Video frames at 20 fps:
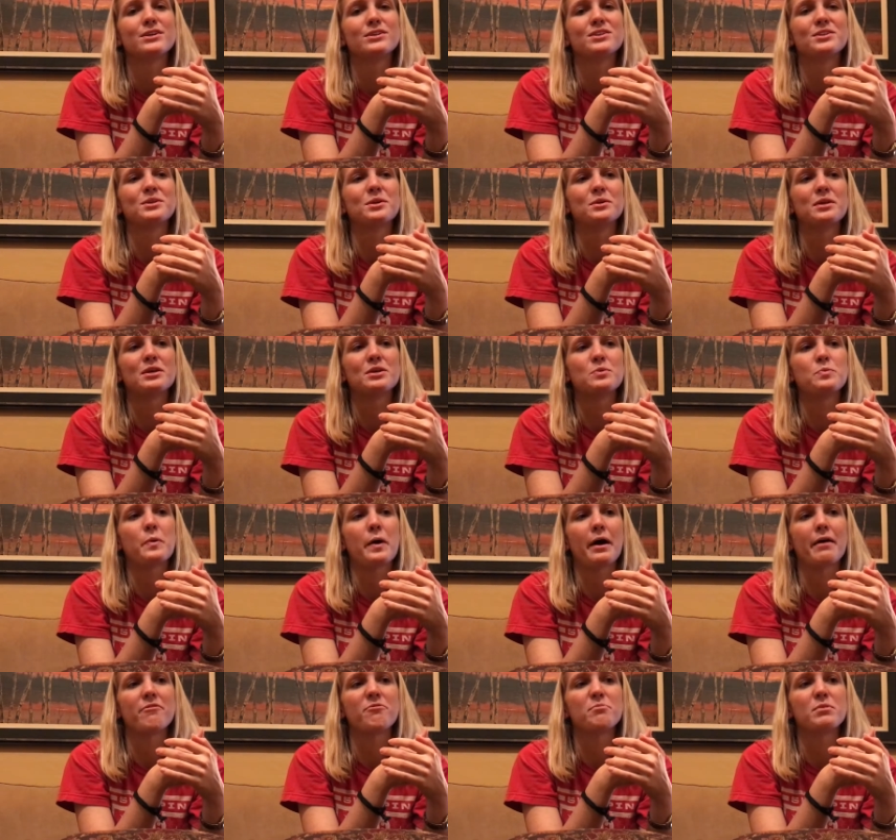so that you
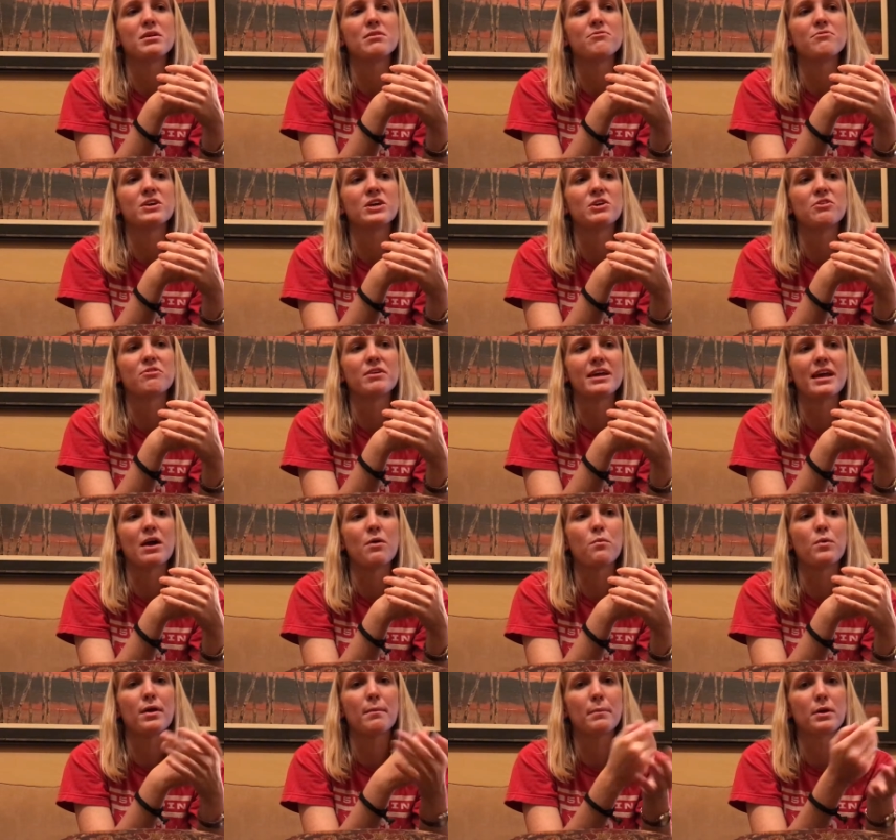have me figuring
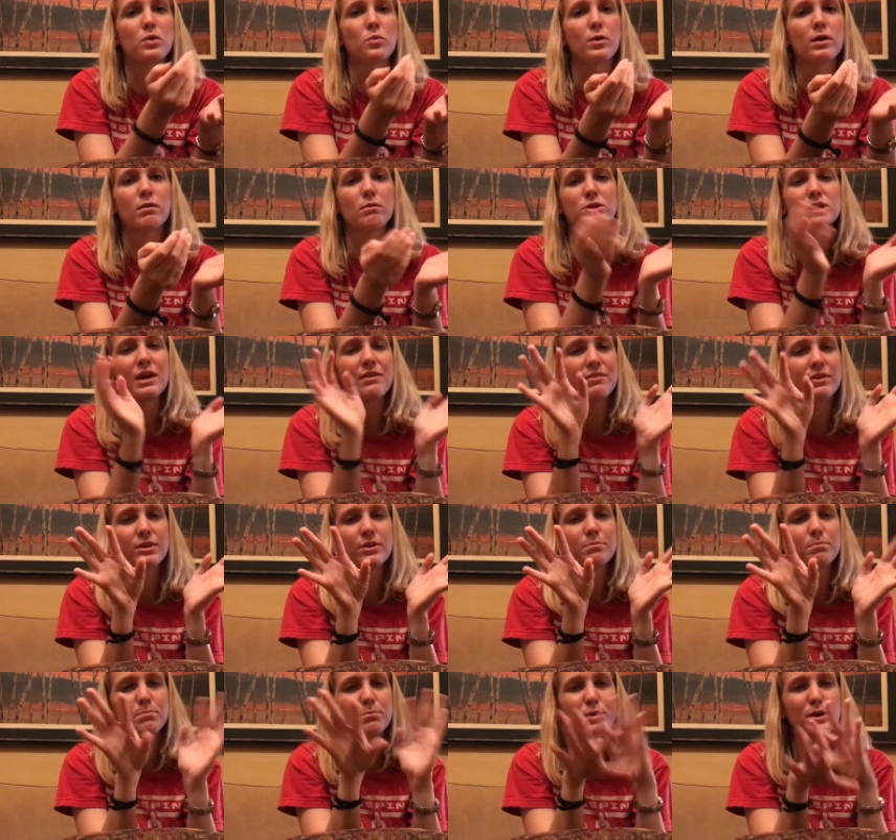out what I'm going to wear, which I have
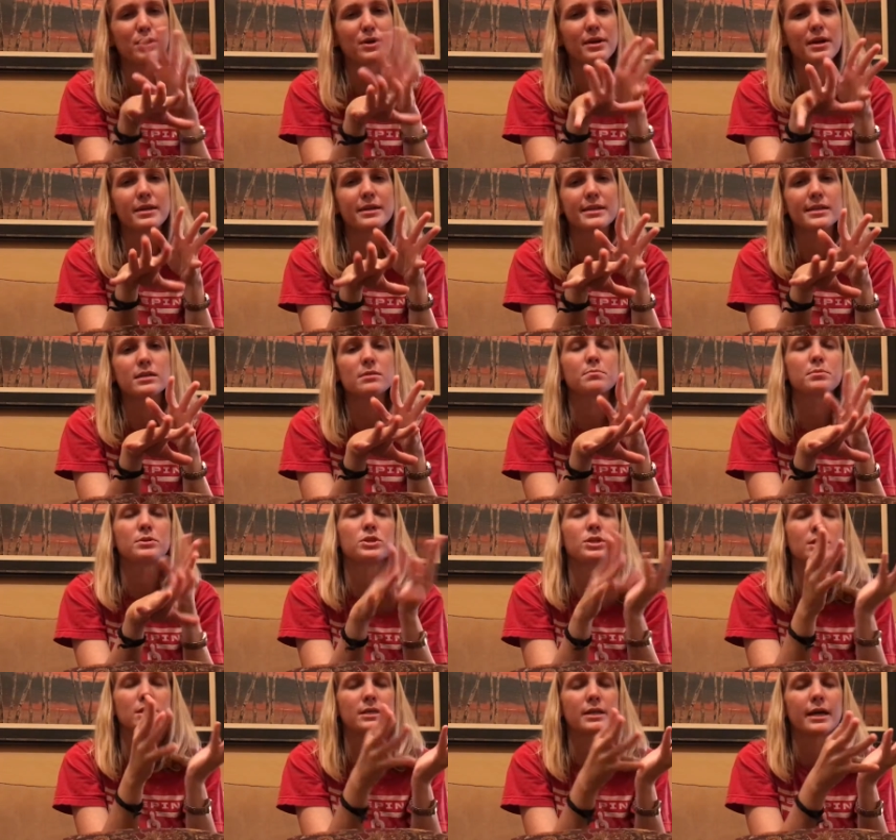a pretty good idea, but
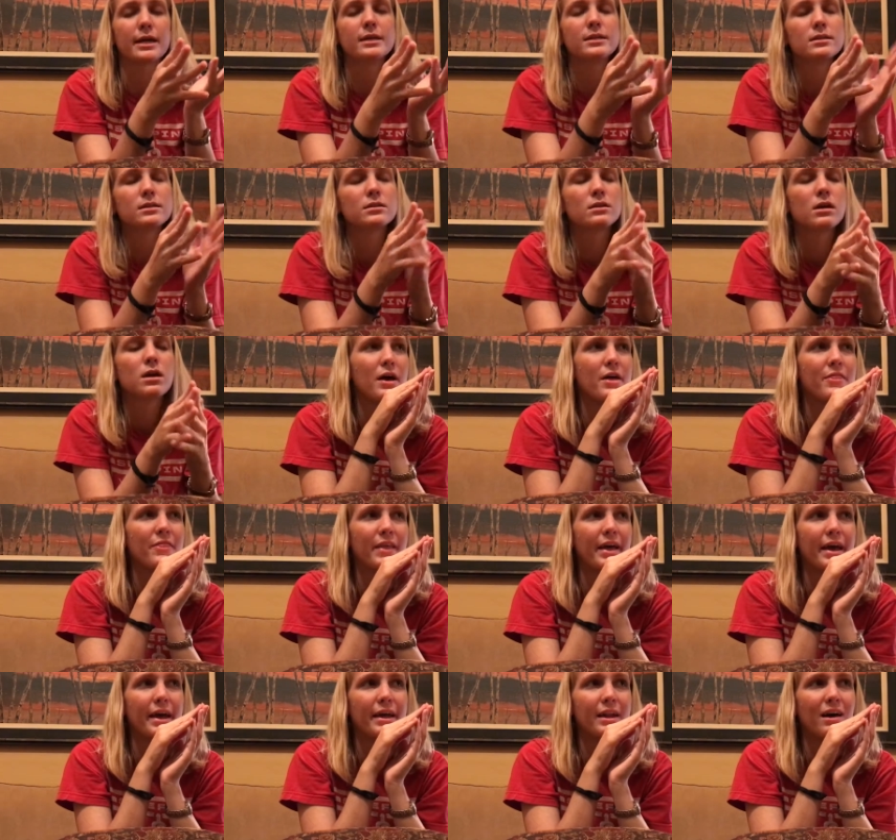just in case. And
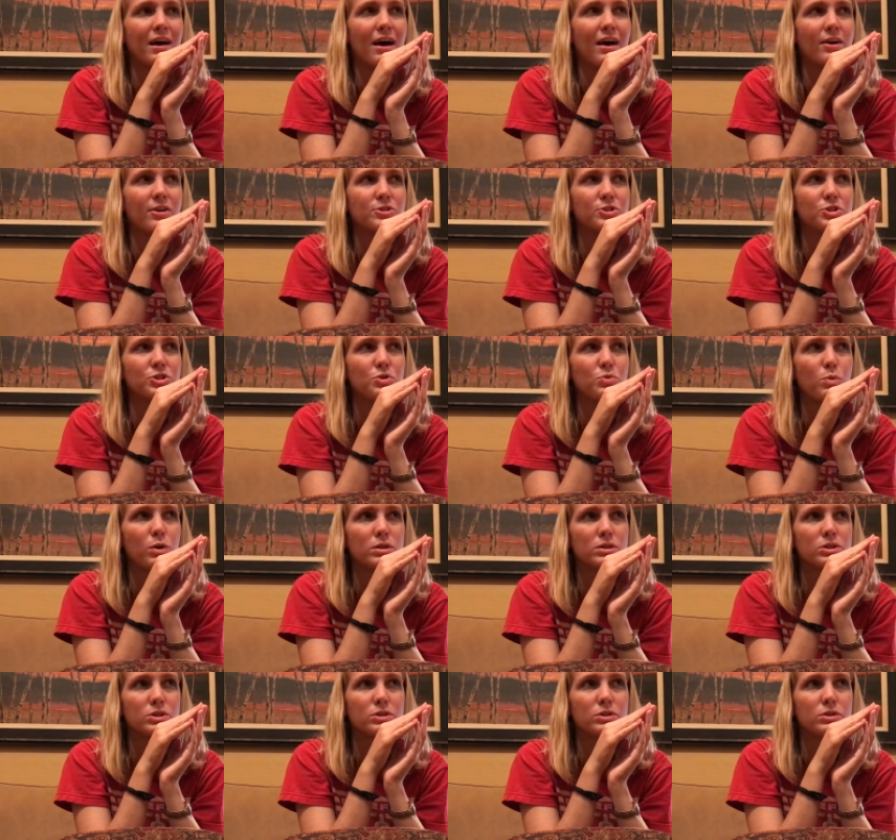then I also
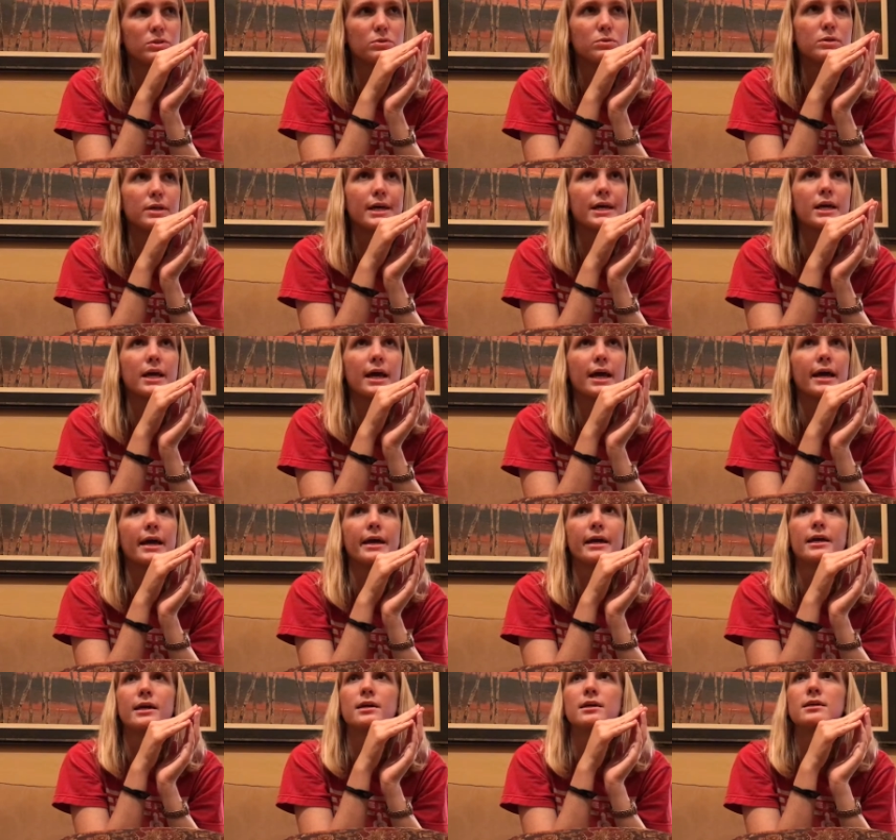want to do like
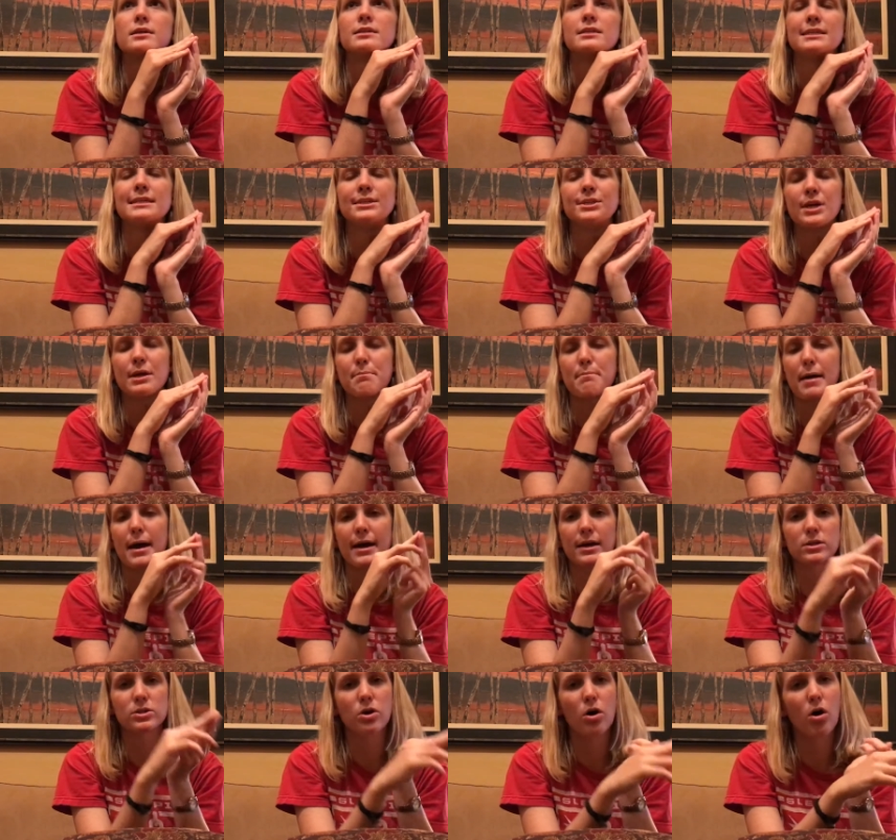a TJ
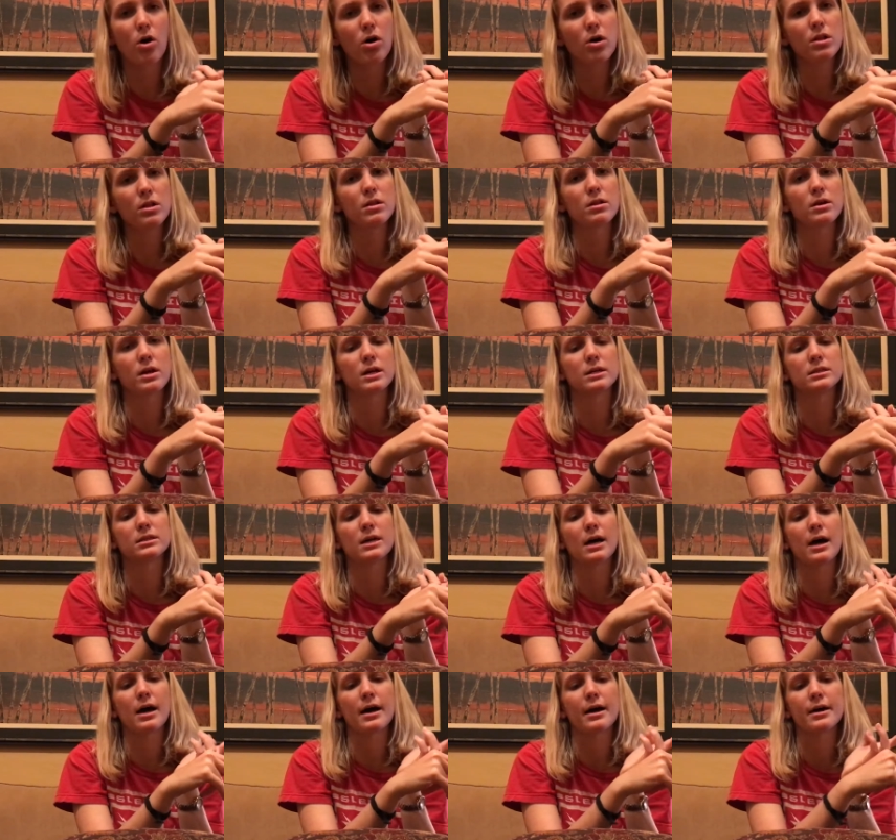Maxx haul, because
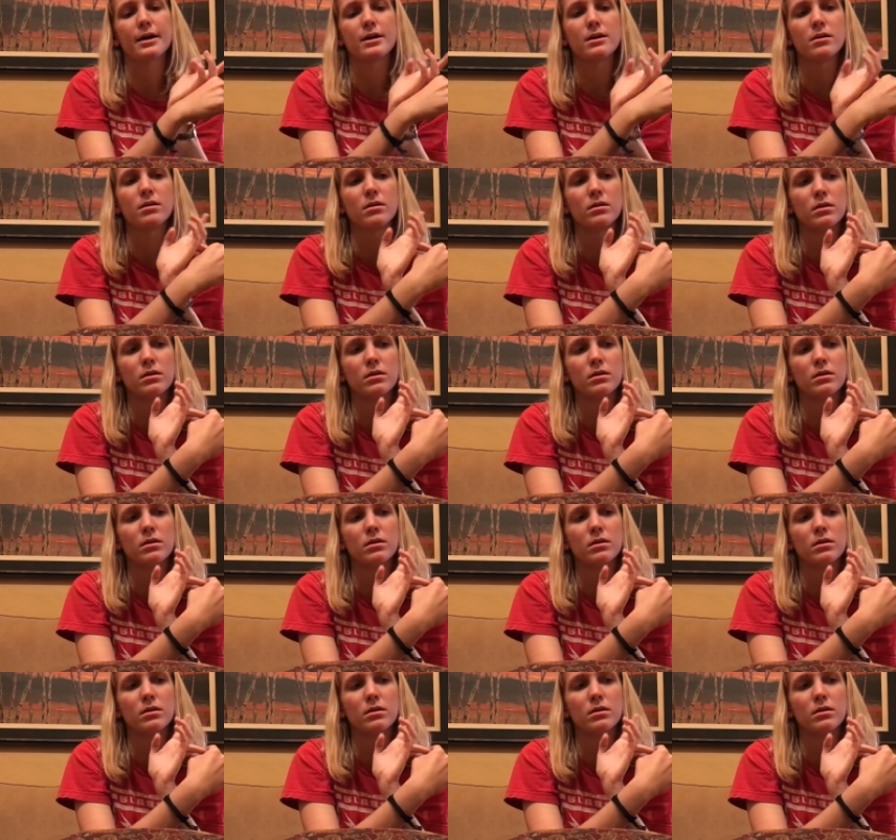I